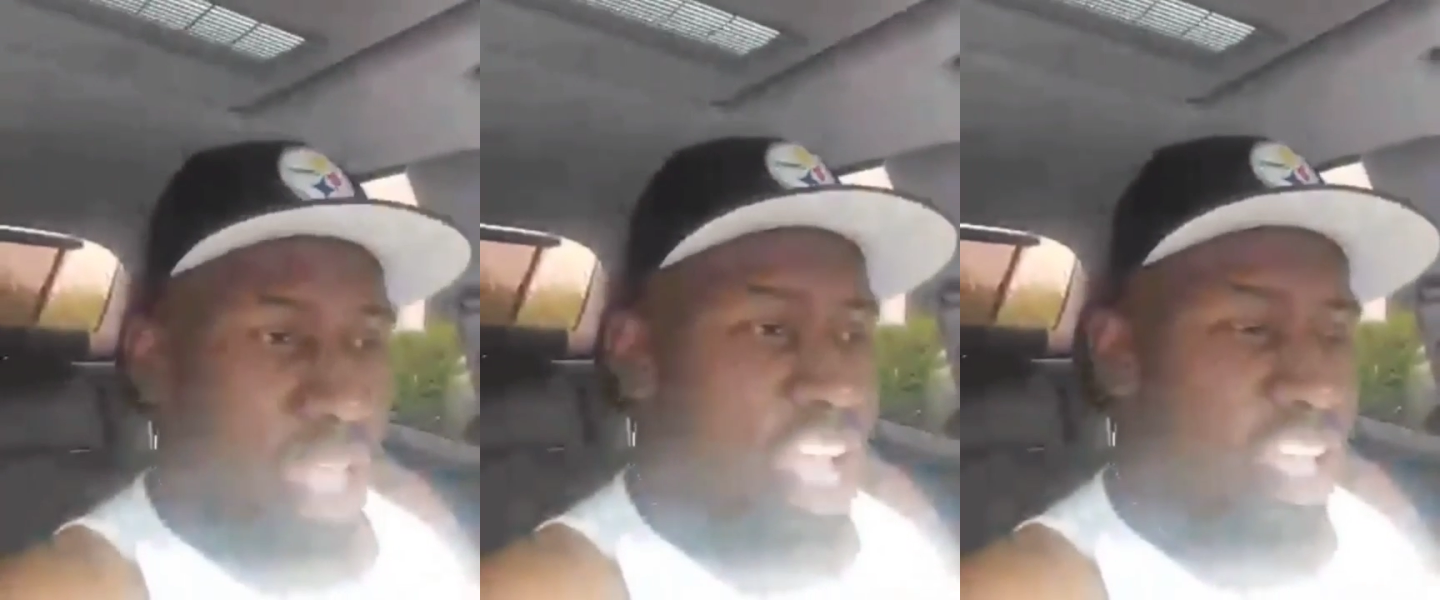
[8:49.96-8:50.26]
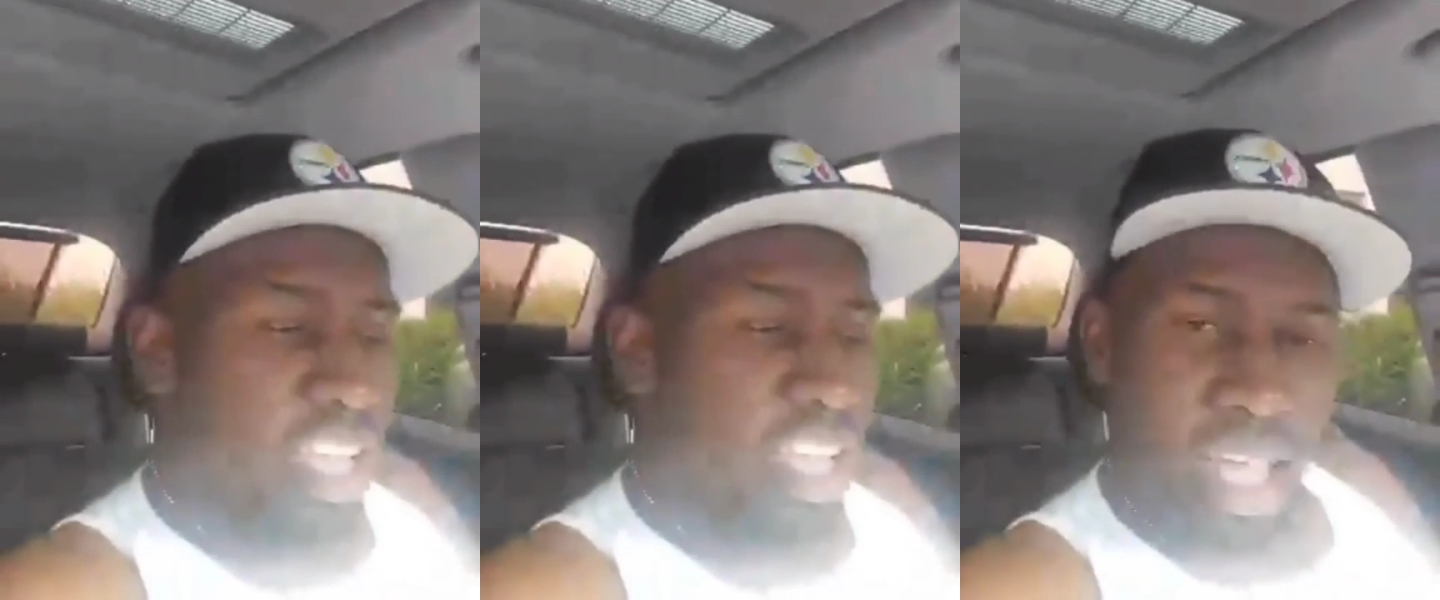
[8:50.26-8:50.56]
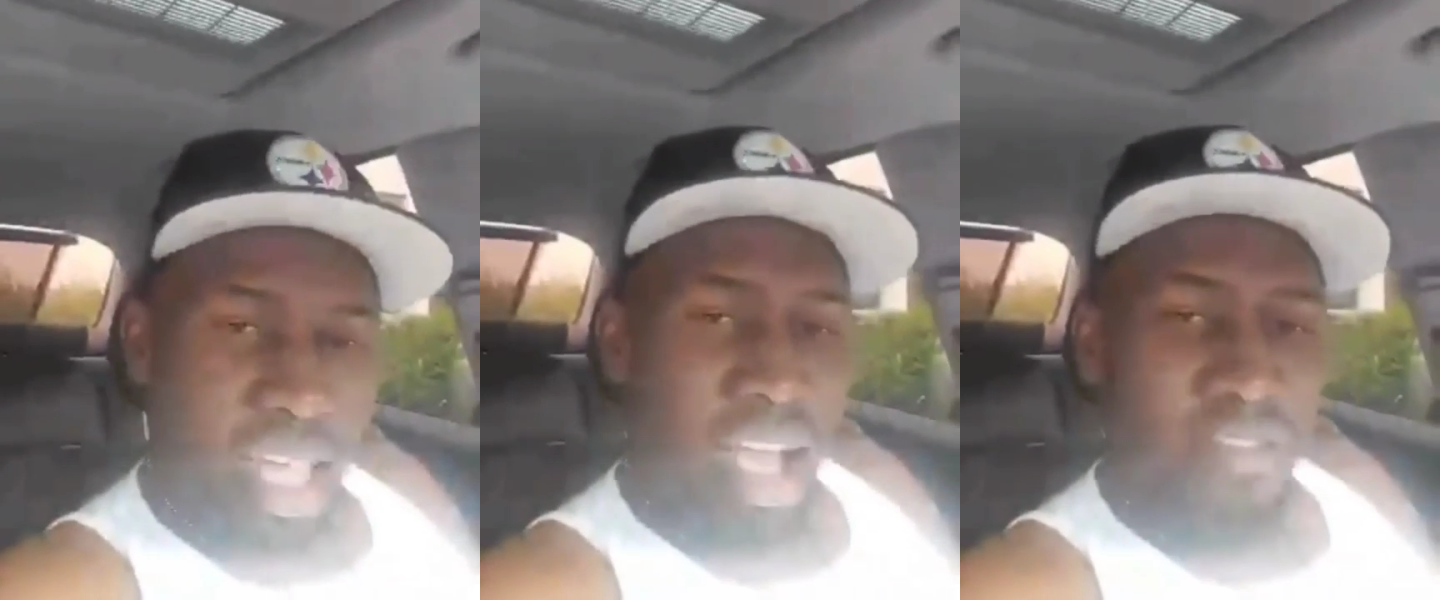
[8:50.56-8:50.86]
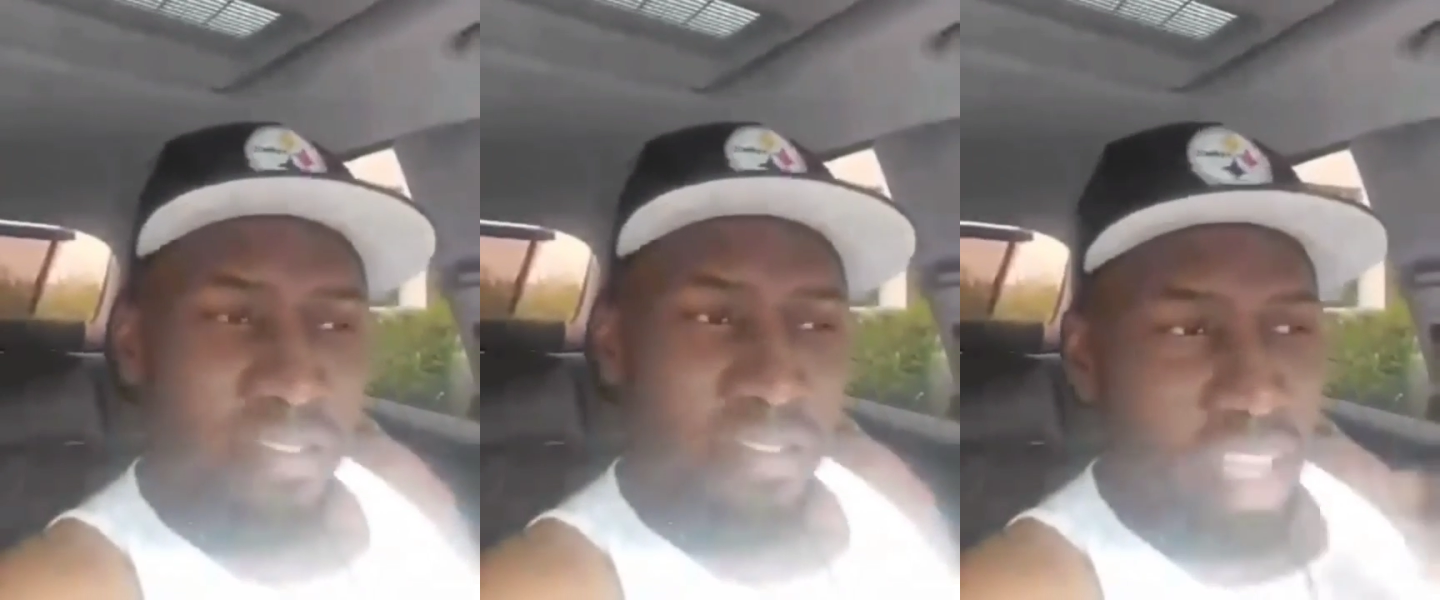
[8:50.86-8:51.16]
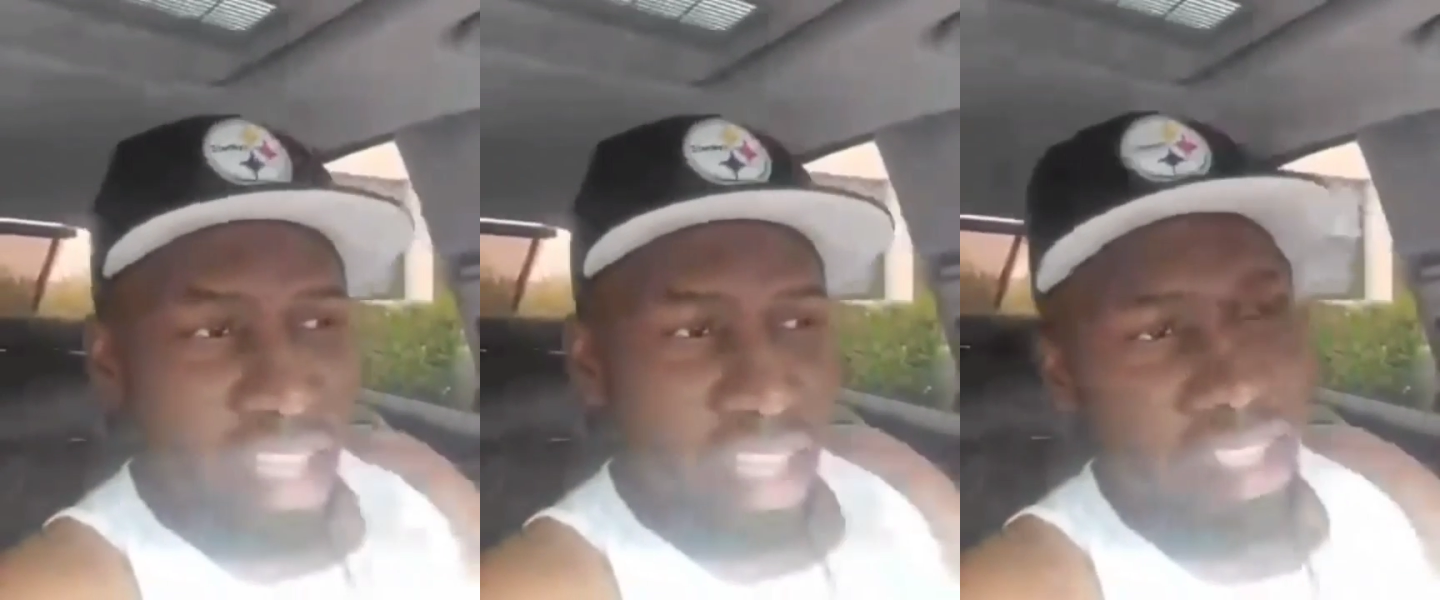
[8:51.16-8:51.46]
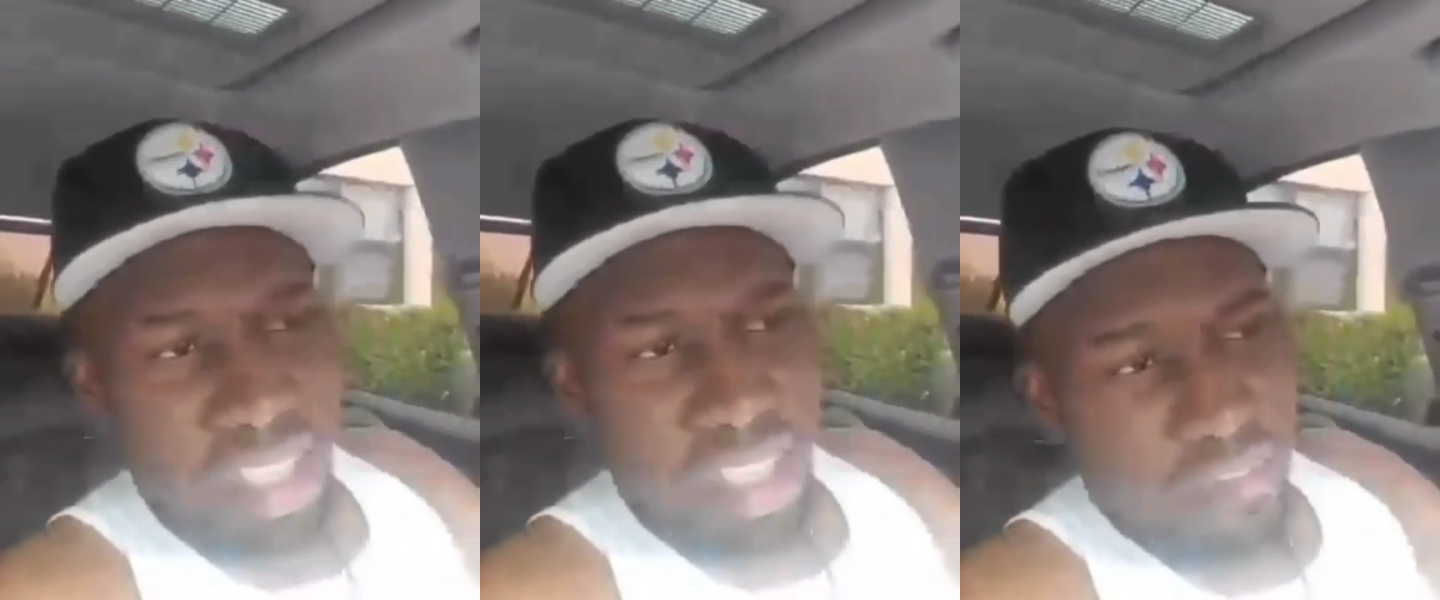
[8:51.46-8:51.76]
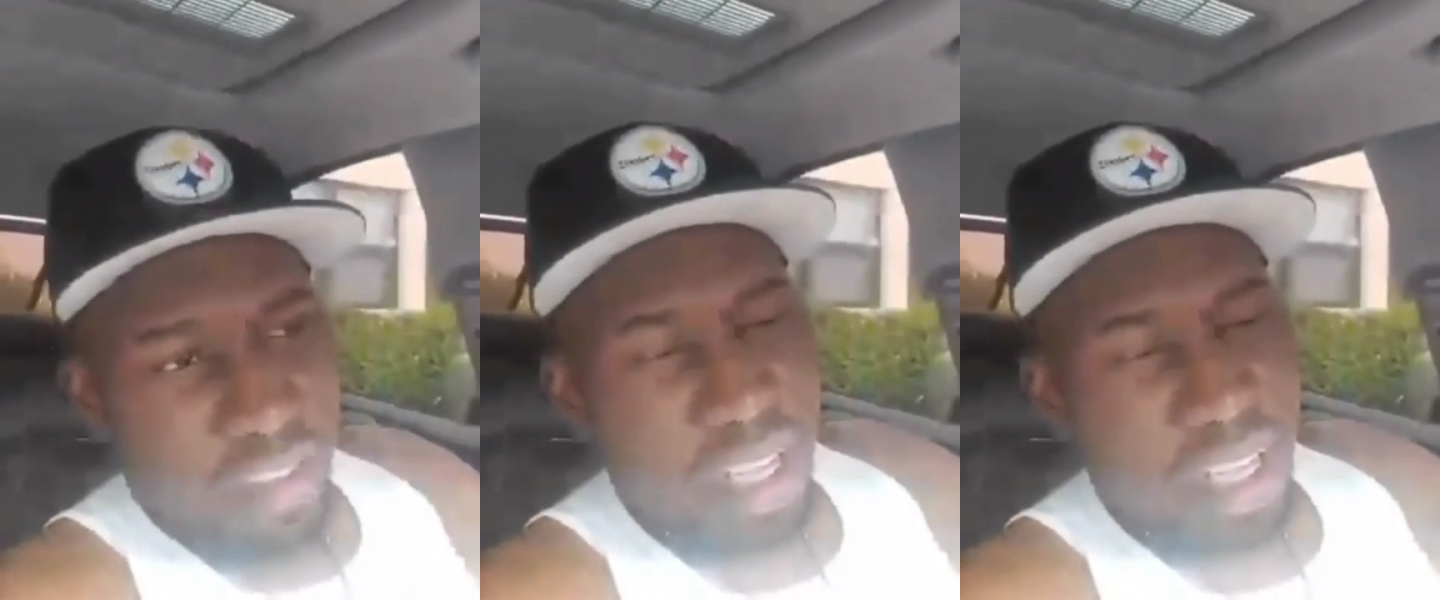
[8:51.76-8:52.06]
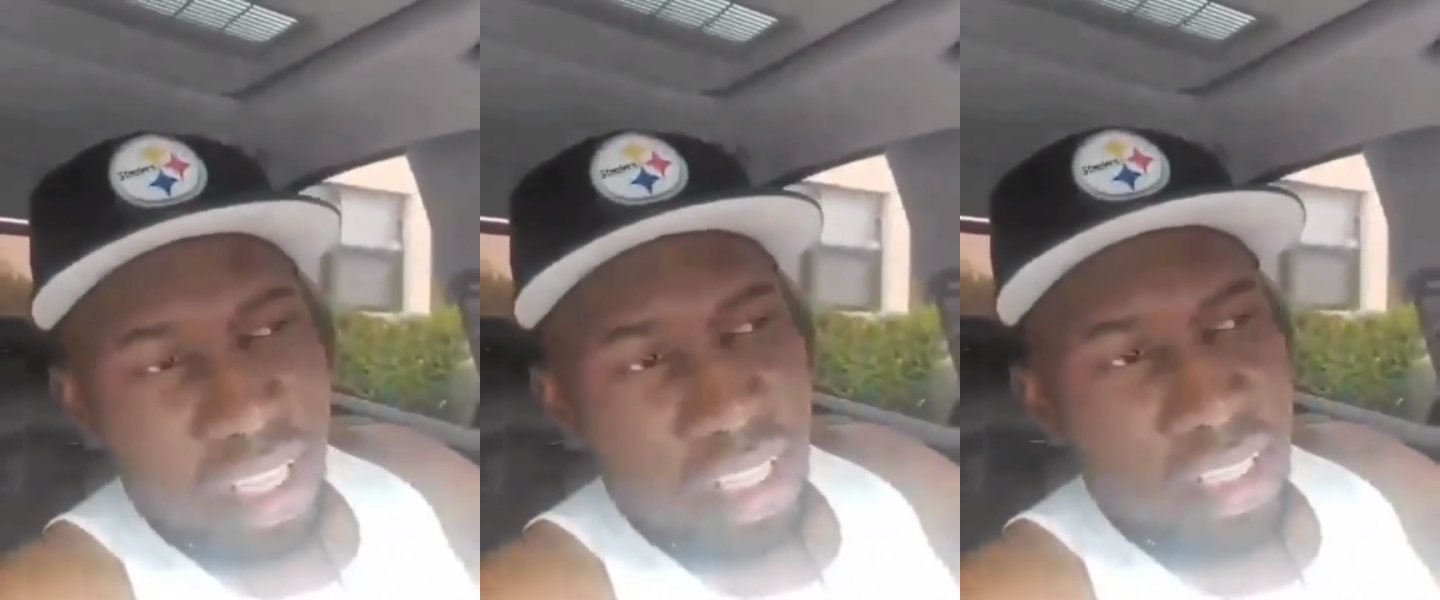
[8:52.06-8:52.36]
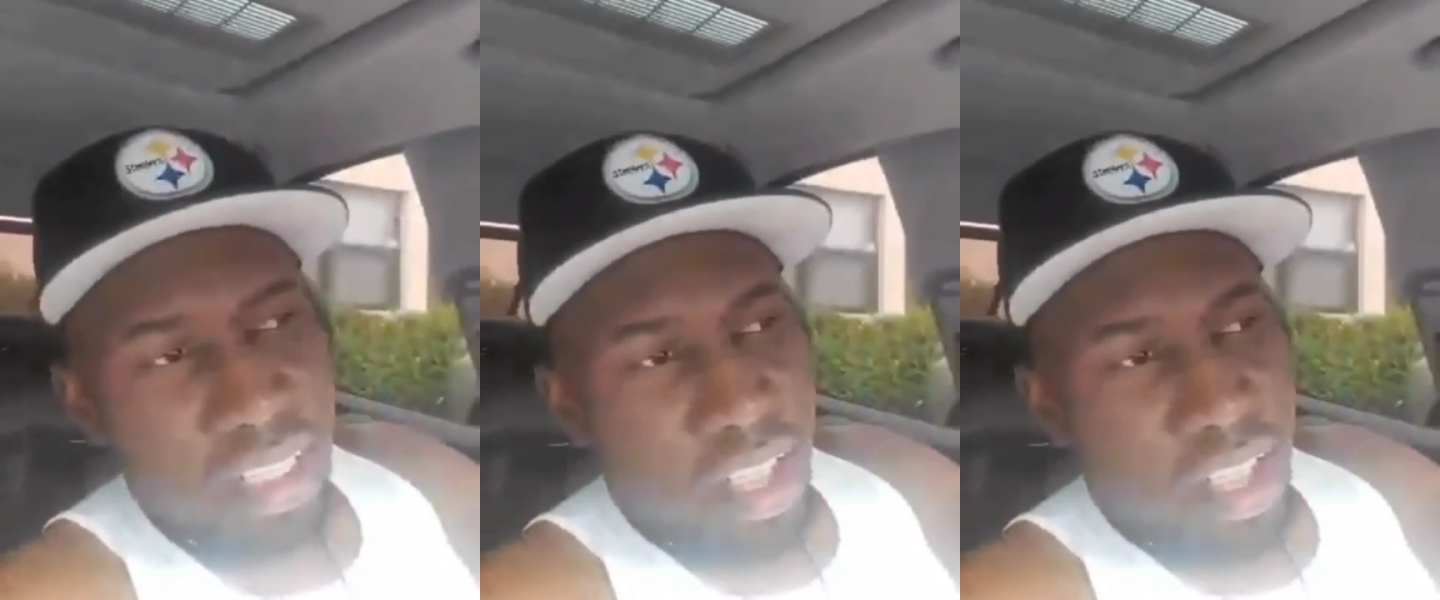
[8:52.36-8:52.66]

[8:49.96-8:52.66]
you can't have vindictive feelings,